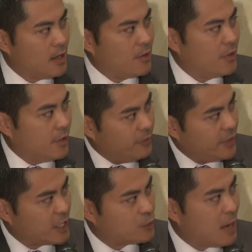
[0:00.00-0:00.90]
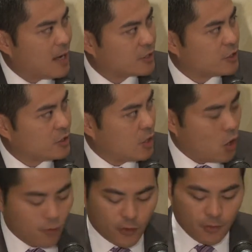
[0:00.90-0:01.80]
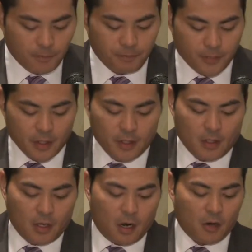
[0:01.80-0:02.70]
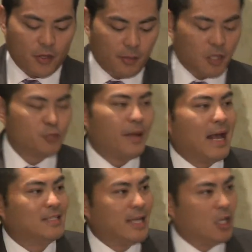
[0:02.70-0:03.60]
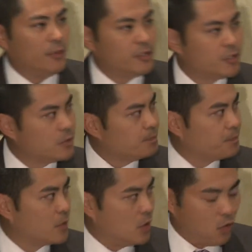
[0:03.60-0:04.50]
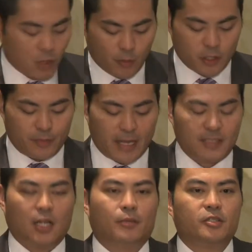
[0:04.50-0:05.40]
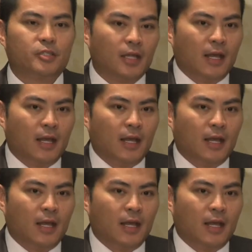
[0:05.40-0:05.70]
The next box over are the must-pass elements. What are must-pass elements?